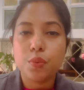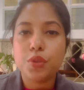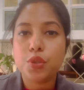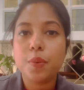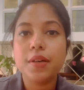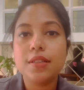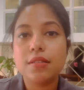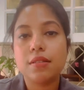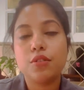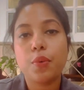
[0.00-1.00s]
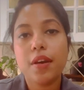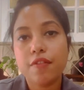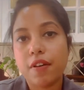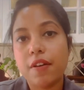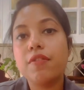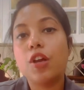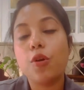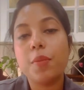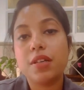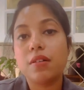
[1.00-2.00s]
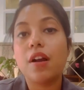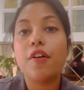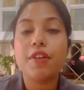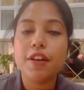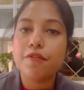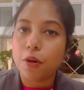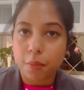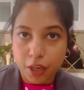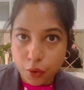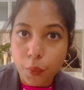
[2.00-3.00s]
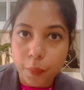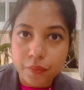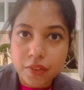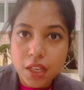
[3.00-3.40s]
which was 25 kilometers away from my home.